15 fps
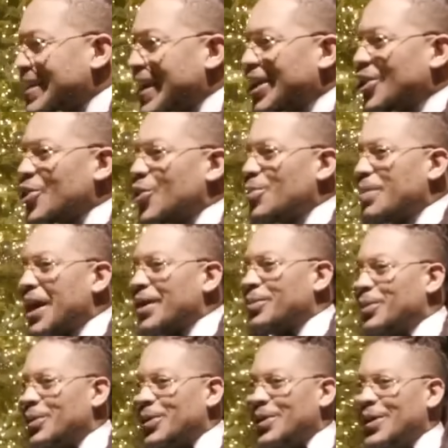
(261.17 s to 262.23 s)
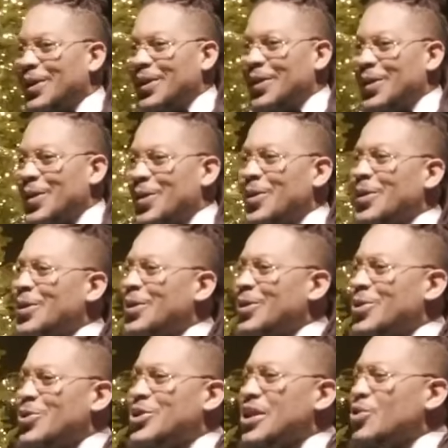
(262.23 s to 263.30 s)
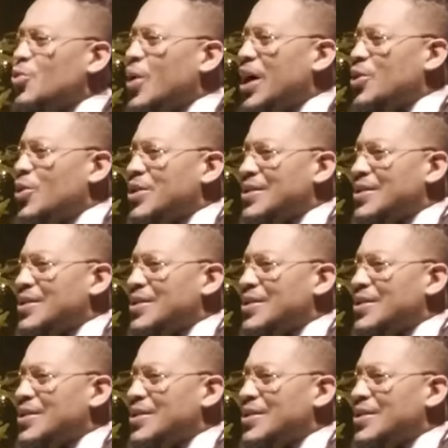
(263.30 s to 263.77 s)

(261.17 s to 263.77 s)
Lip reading: take your Bible. You just, where you're